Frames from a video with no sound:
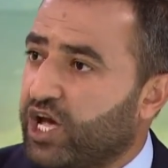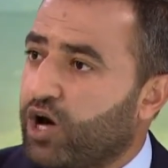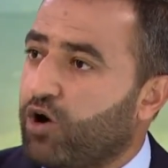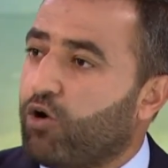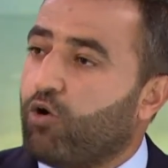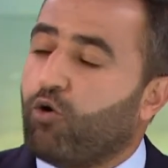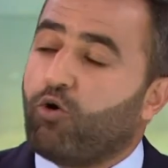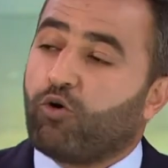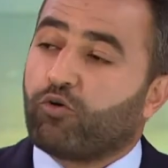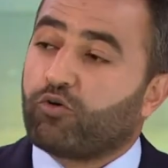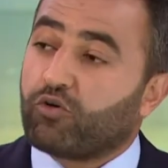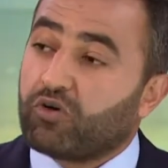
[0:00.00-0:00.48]

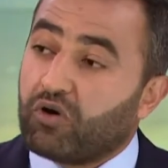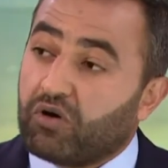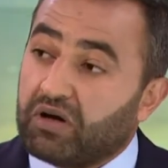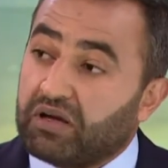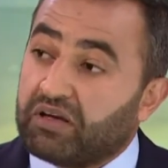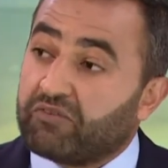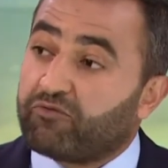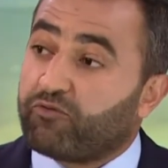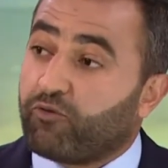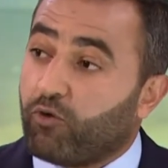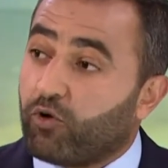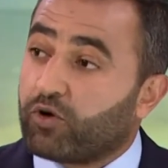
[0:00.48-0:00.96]
or
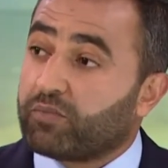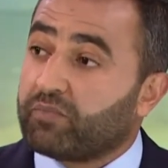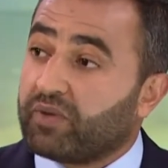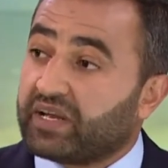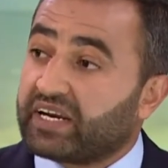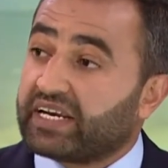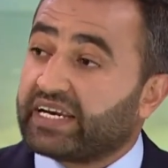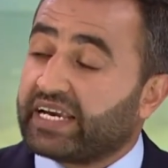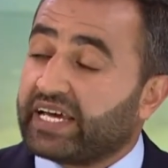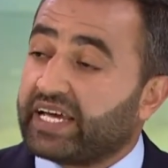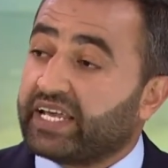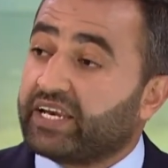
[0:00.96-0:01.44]

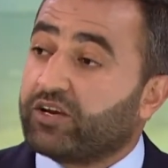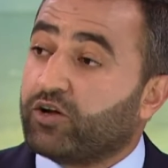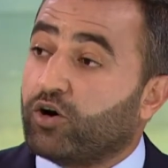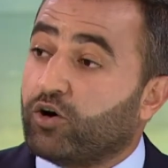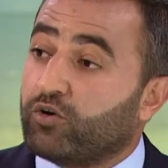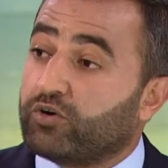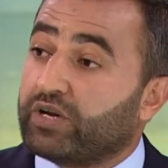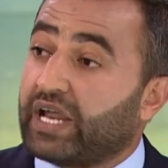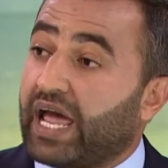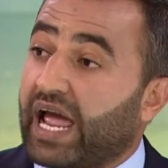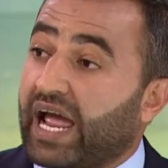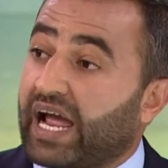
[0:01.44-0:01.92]
formerly
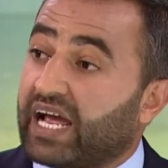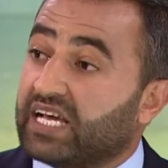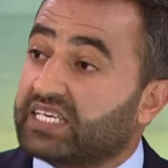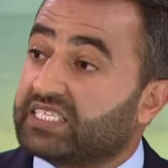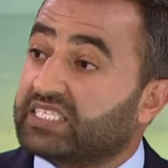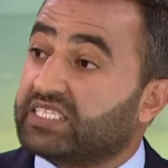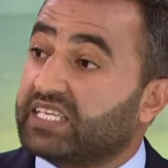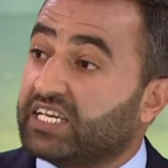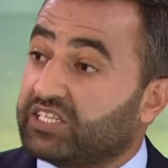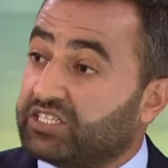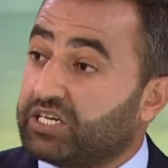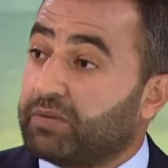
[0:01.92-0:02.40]
known as
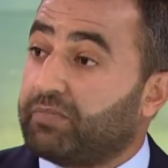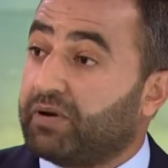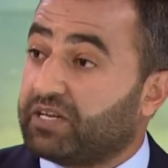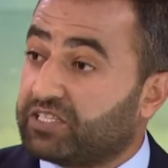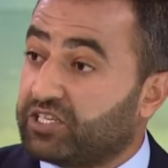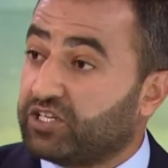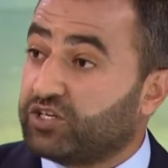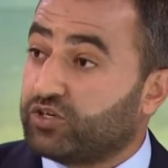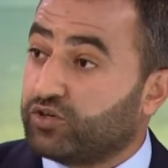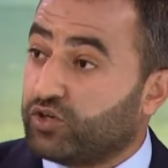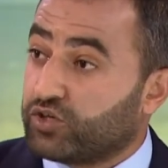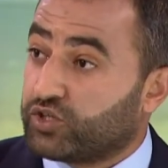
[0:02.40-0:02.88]
Najabat
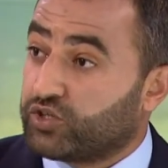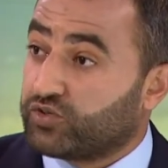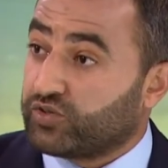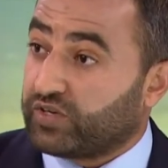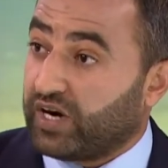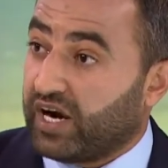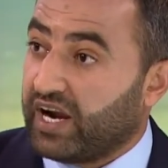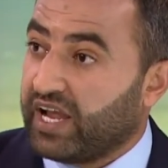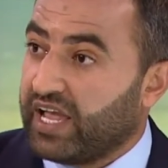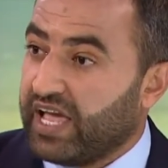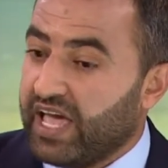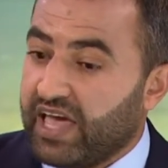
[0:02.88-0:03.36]
al-Nusra.